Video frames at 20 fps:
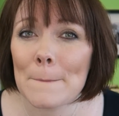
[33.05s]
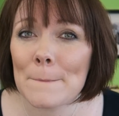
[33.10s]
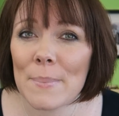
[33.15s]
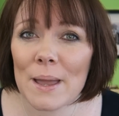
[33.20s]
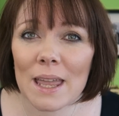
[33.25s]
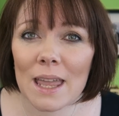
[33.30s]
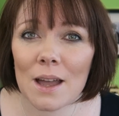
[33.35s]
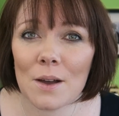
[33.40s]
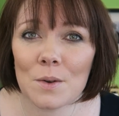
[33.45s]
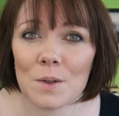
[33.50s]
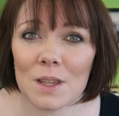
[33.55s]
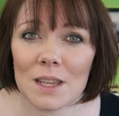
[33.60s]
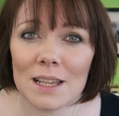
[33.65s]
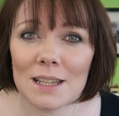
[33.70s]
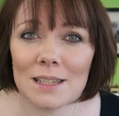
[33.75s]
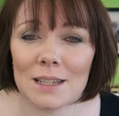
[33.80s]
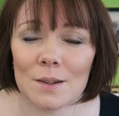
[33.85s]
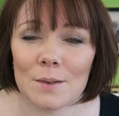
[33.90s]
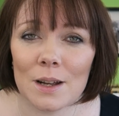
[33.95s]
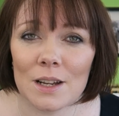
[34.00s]
pick out all the
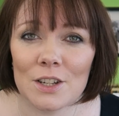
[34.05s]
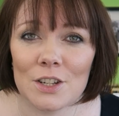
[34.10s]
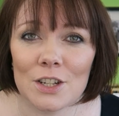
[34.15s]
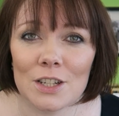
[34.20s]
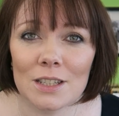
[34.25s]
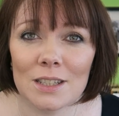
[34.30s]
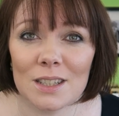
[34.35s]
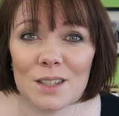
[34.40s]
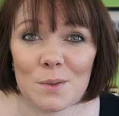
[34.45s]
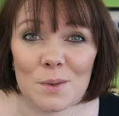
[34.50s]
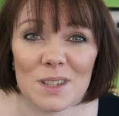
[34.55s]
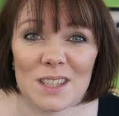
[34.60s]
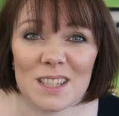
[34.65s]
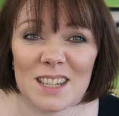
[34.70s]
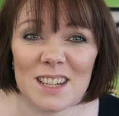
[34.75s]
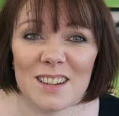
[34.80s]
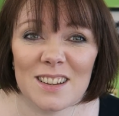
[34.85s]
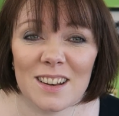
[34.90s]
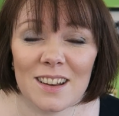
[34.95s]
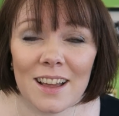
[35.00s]
easy questions, the ones
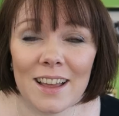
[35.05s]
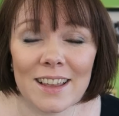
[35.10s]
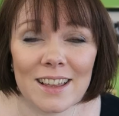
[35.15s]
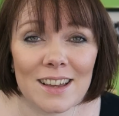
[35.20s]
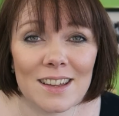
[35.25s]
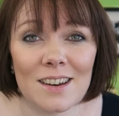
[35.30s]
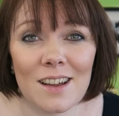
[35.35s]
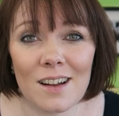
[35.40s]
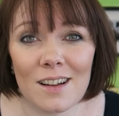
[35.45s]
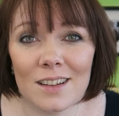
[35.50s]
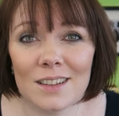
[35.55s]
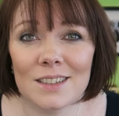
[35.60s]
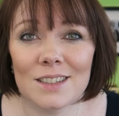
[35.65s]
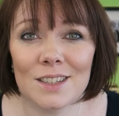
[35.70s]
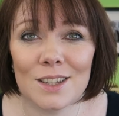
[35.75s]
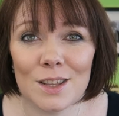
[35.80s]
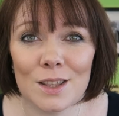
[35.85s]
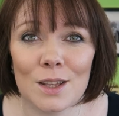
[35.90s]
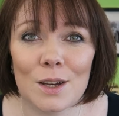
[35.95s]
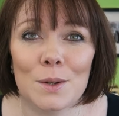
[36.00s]
that you like, and
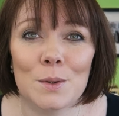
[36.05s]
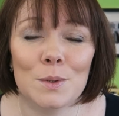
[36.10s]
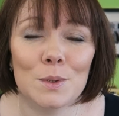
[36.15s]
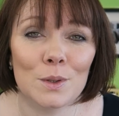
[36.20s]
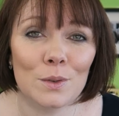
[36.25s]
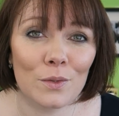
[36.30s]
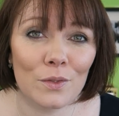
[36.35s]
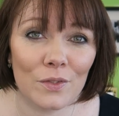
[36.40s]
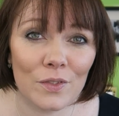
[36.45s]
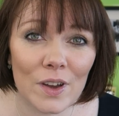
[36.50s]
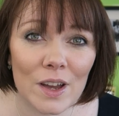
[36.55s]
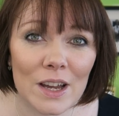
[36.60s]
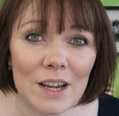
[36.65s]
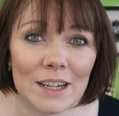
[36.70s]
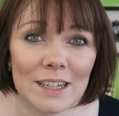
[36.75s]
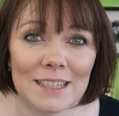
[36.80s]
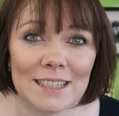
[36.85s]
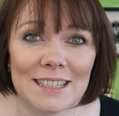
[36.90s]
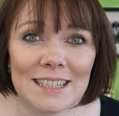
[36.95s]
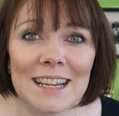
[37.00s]
answer those
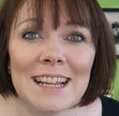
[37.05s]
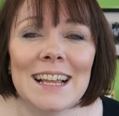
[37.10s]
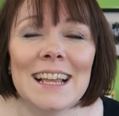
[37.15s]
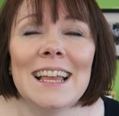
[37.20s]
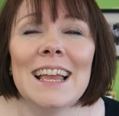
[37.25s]
first.